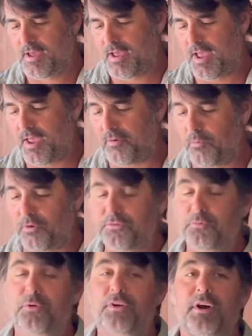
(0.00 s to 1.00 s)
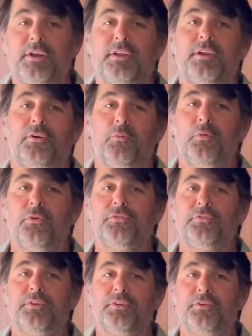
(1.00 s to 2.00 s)
And once we're done here, we'll
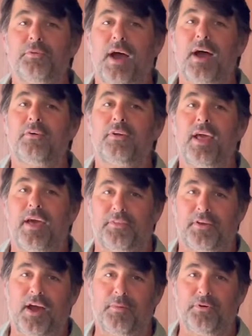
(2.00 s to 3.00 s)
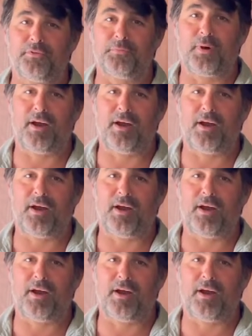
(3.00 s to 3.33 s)
see you out at the compost pile.